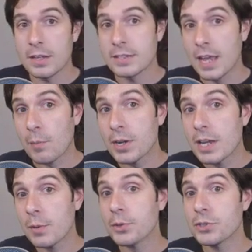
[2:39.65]
Xamarin
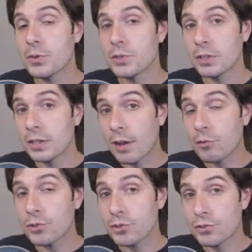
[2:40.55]
enables you to
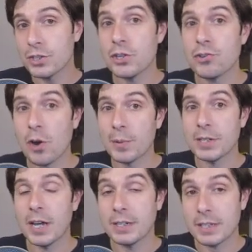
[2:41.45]
leverage your C Sharp and
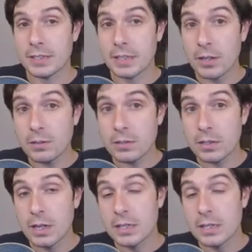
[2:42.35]
.NET skills